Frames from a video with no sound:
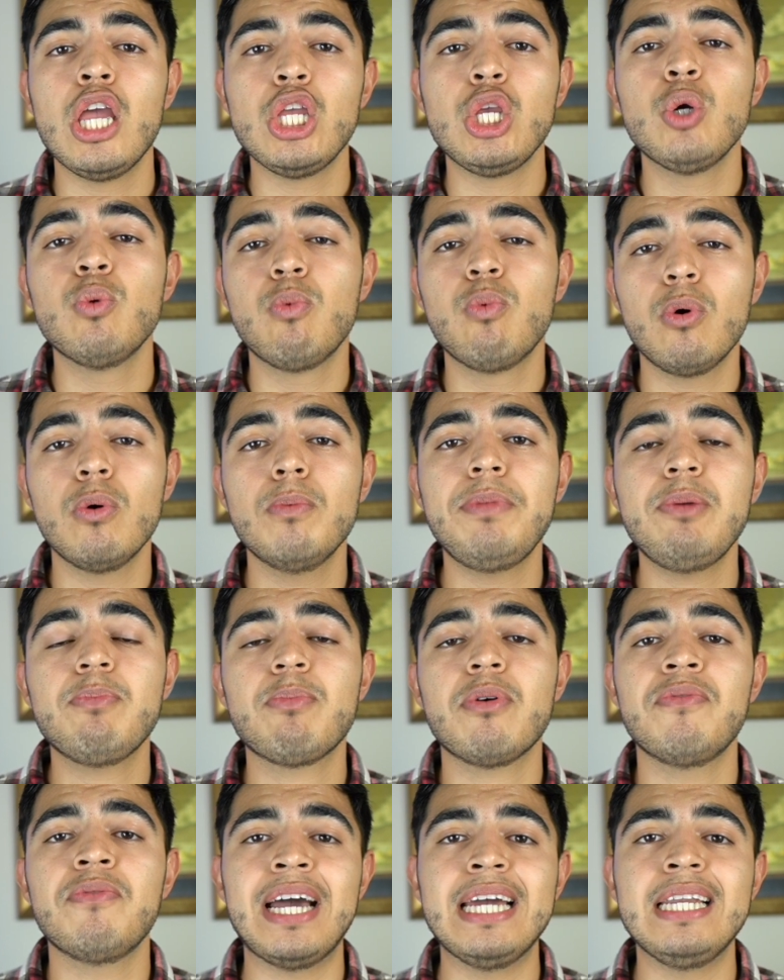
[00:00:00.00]
you will be
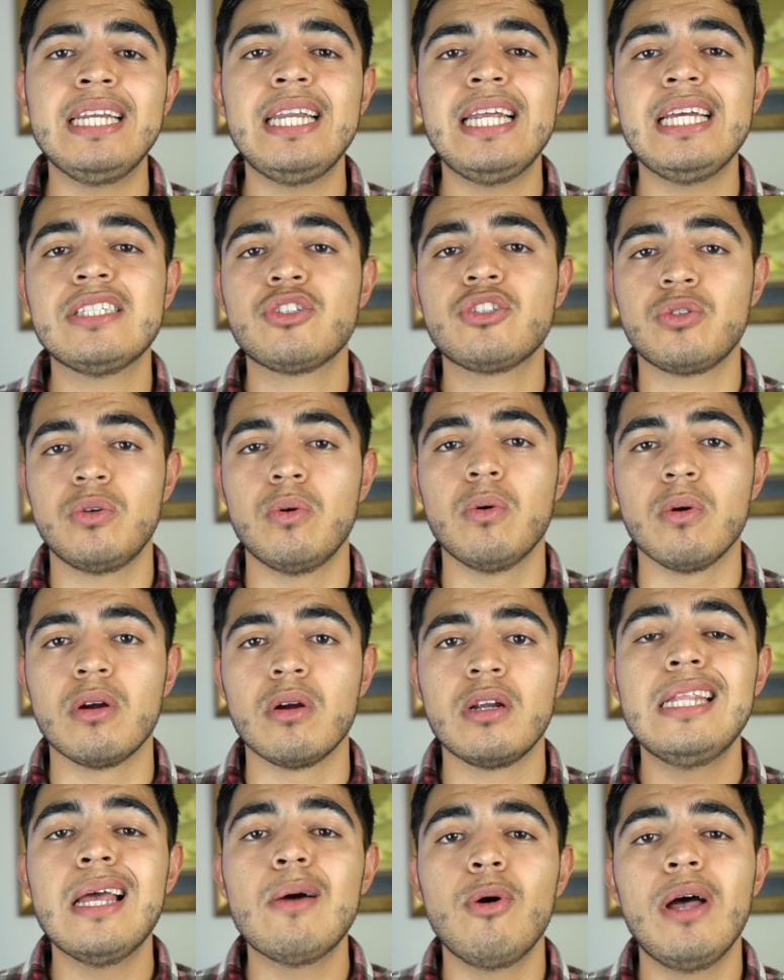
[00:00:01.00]
provided a
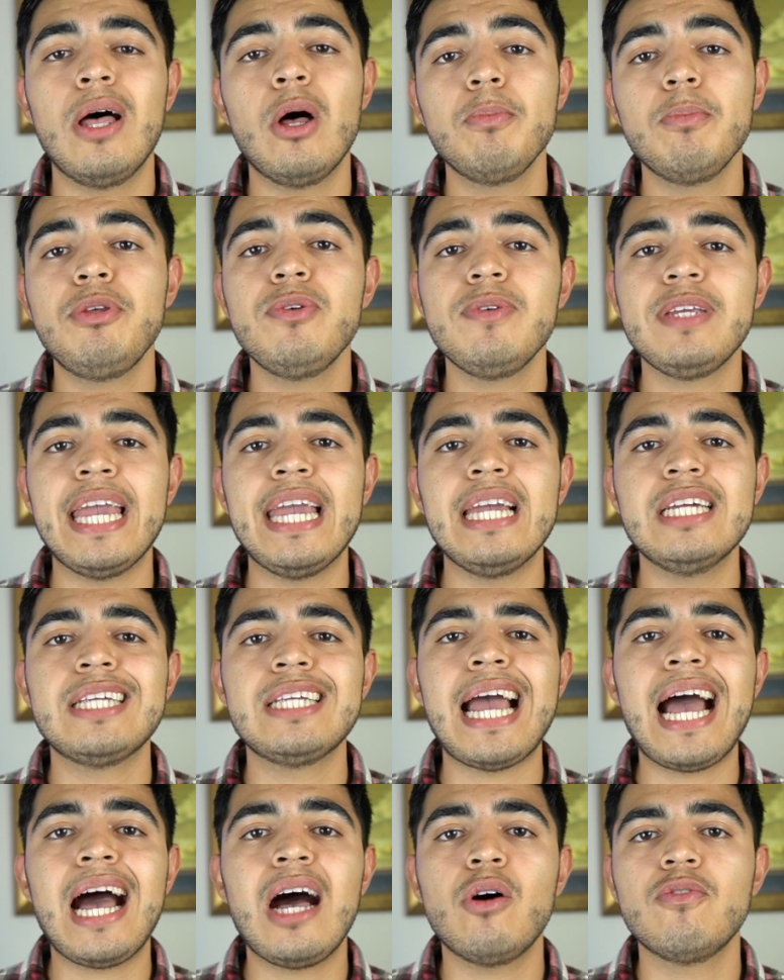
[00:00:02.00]
score that will help you gauge
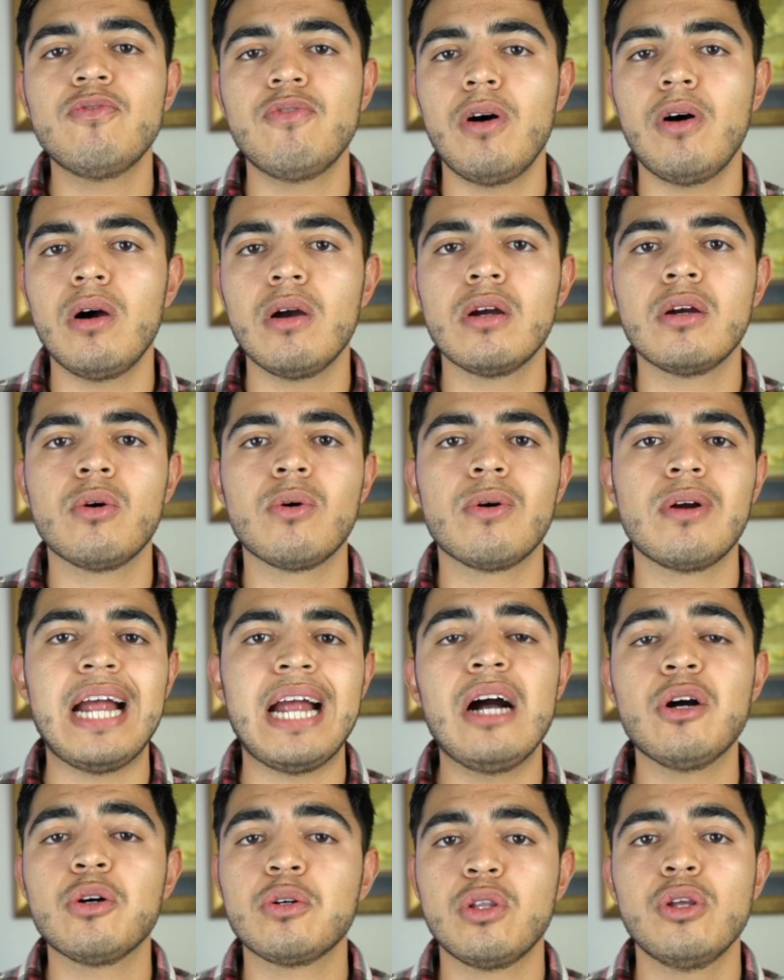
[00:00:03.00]
how far or
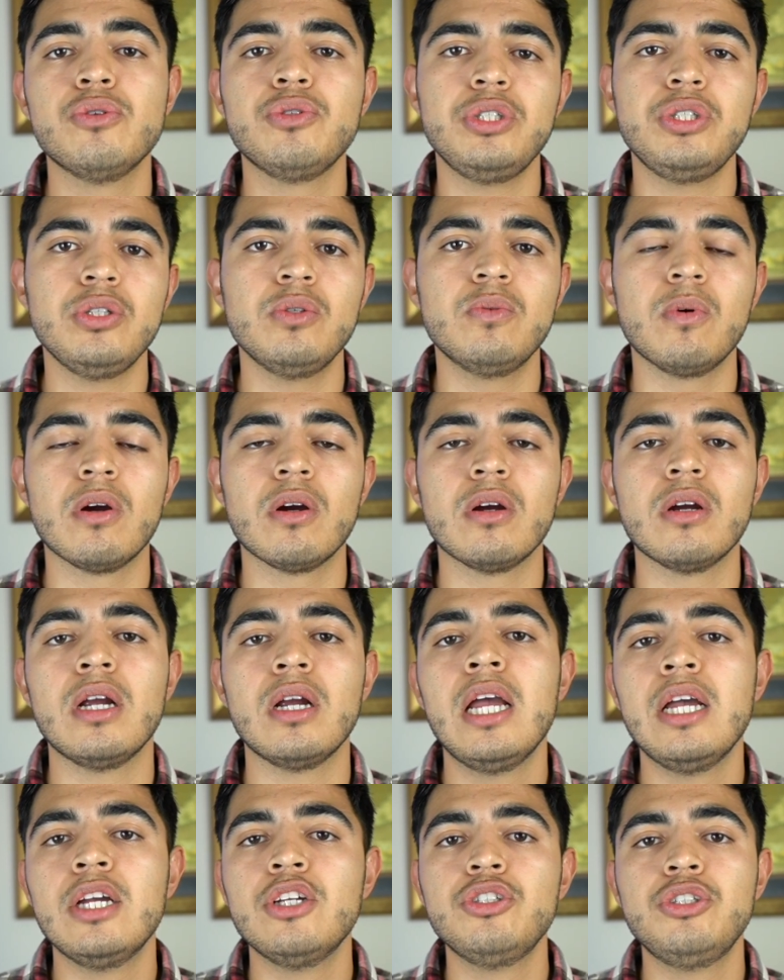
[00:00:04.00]
how close you were
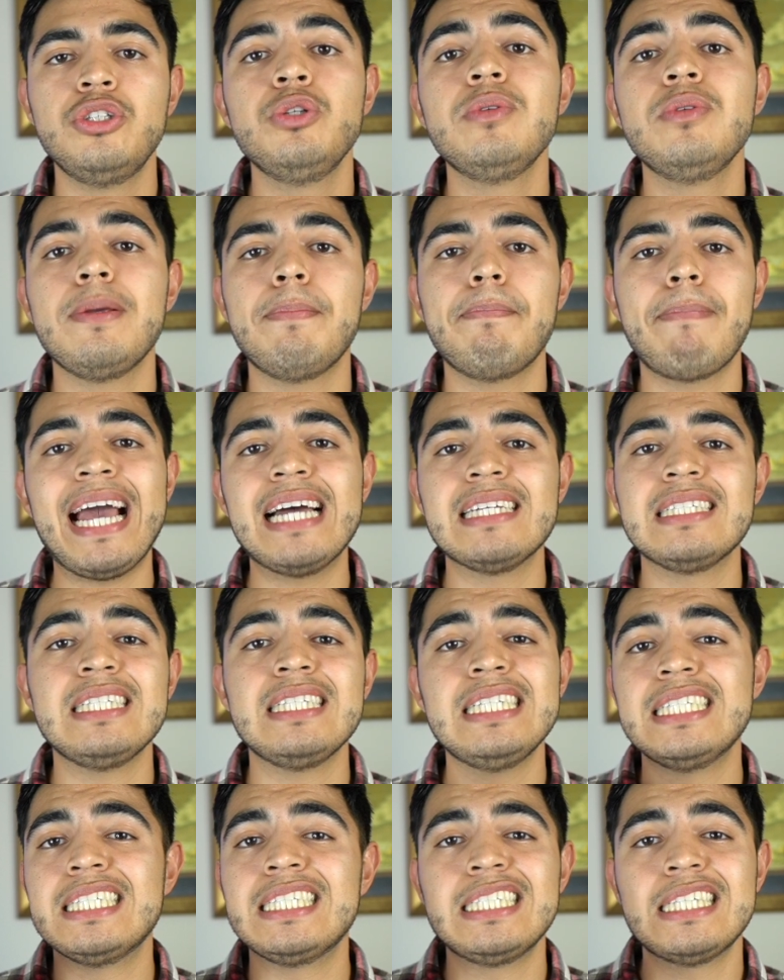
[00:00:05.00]
to the
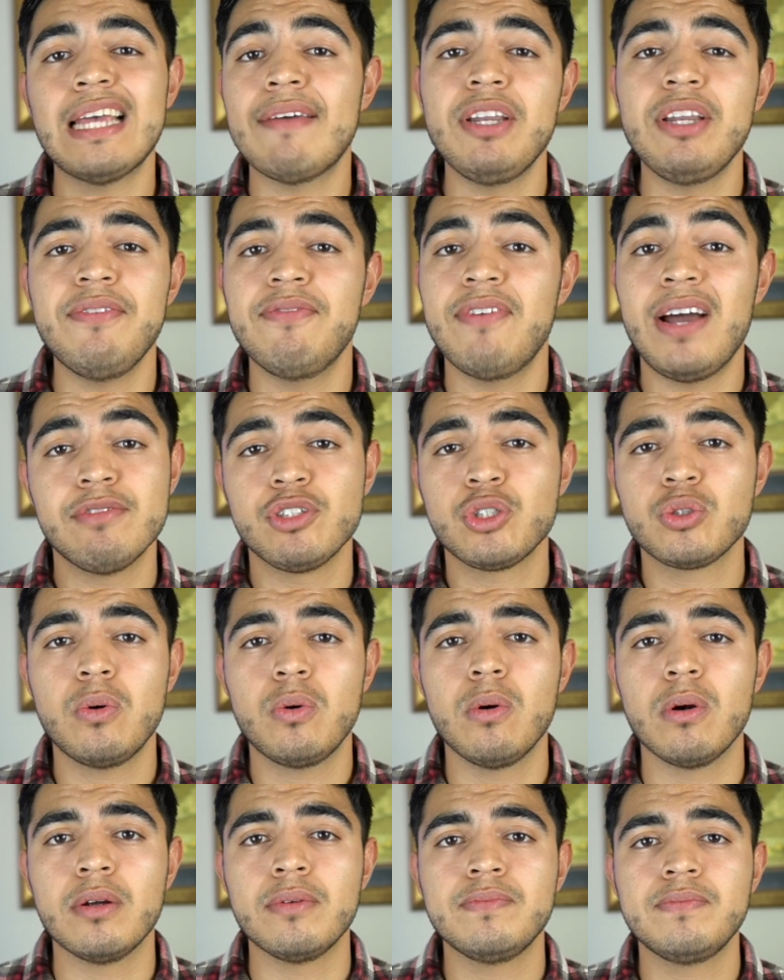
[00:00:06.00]
passing seventy-five
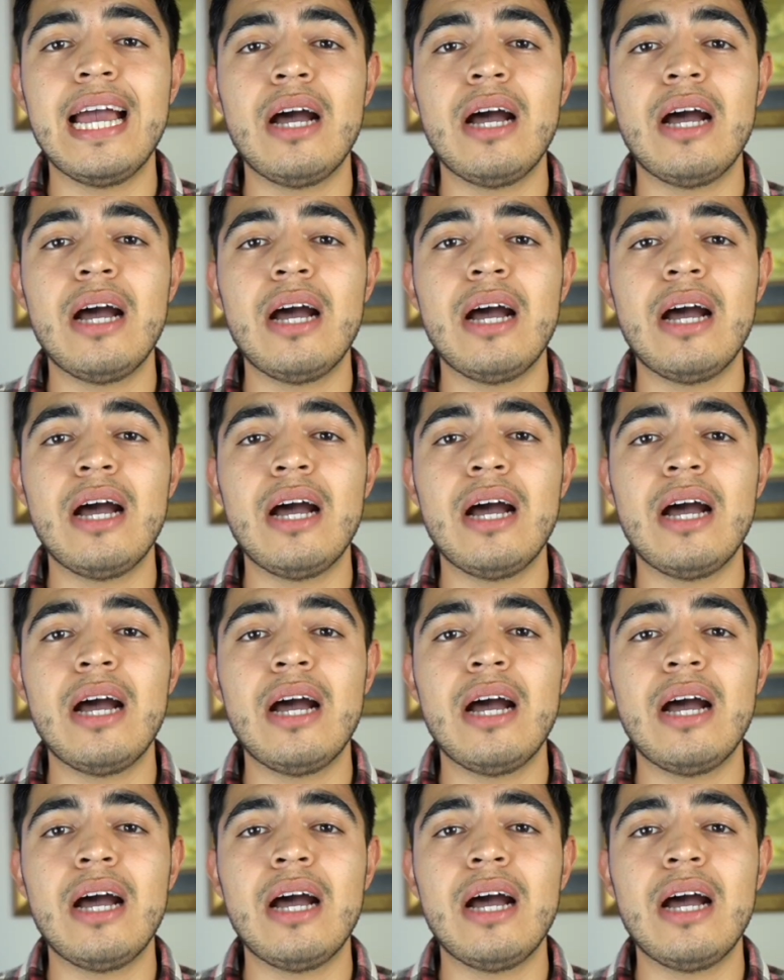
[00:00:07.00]
score.